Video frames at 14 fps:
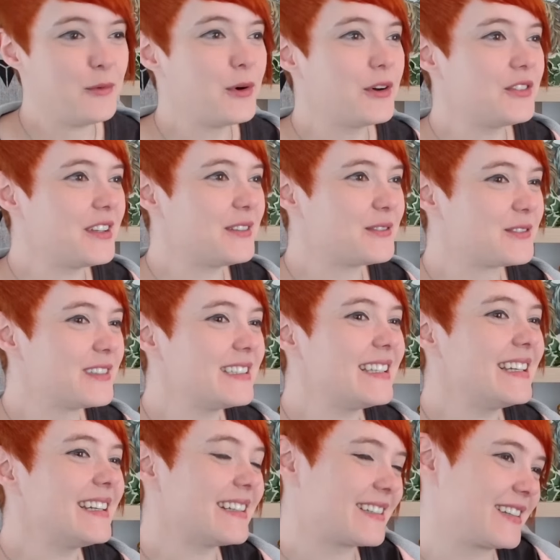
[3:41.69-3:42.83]
Was it
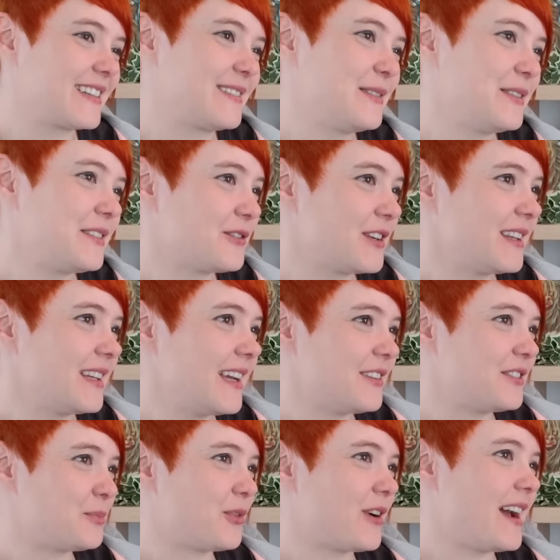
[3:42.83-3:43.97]
really a
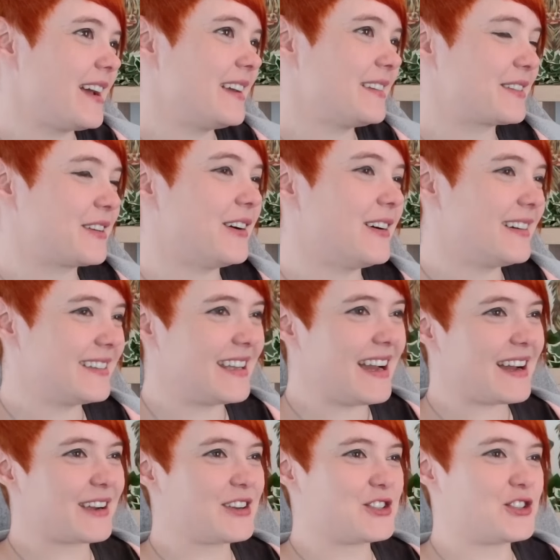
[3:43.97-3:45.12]
surprise?
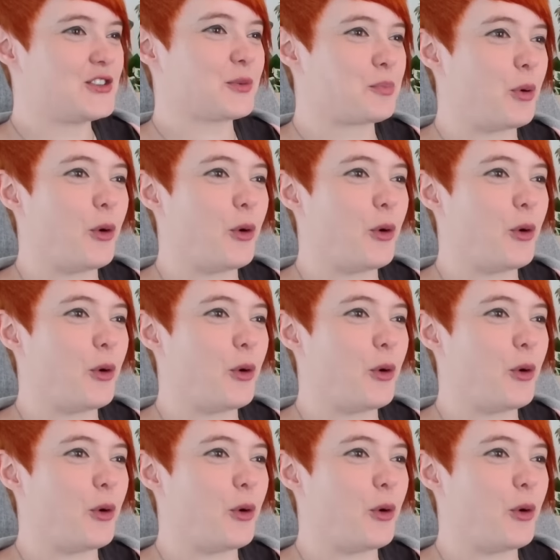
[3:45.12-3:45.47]
Yeah, because yous are